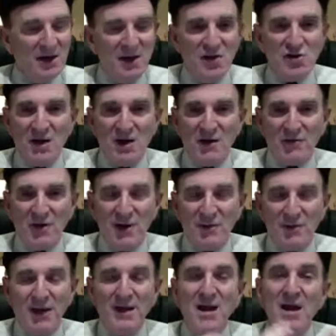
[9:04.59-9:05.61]
and every
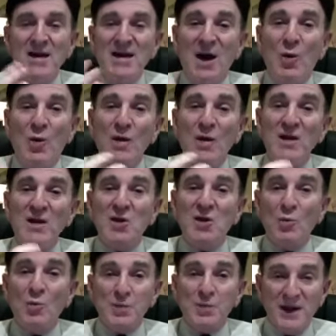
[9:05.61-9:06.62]
implant. Now, we
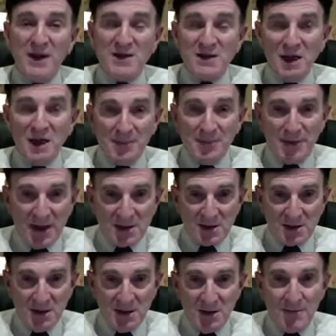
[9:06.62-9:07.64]
don't place the implants.